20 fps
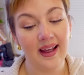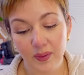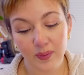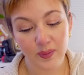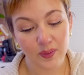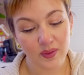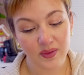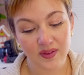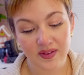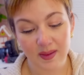Who
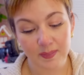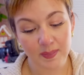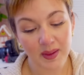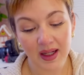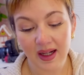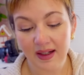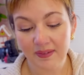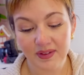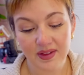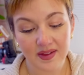knows, I might
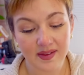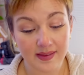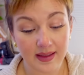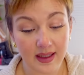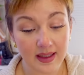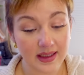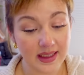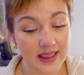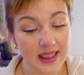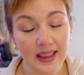have to
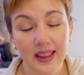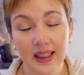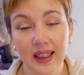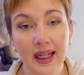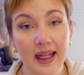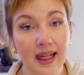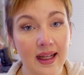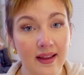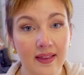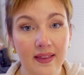start
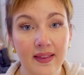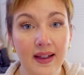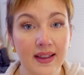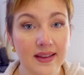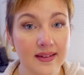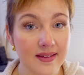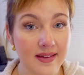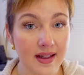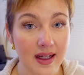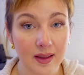delegating
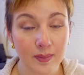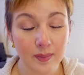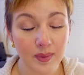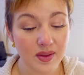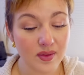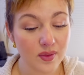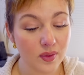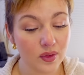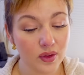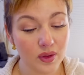things like my
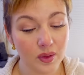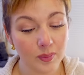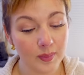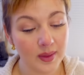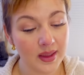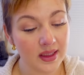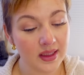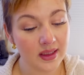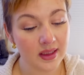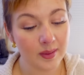social
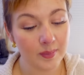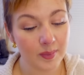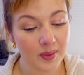media,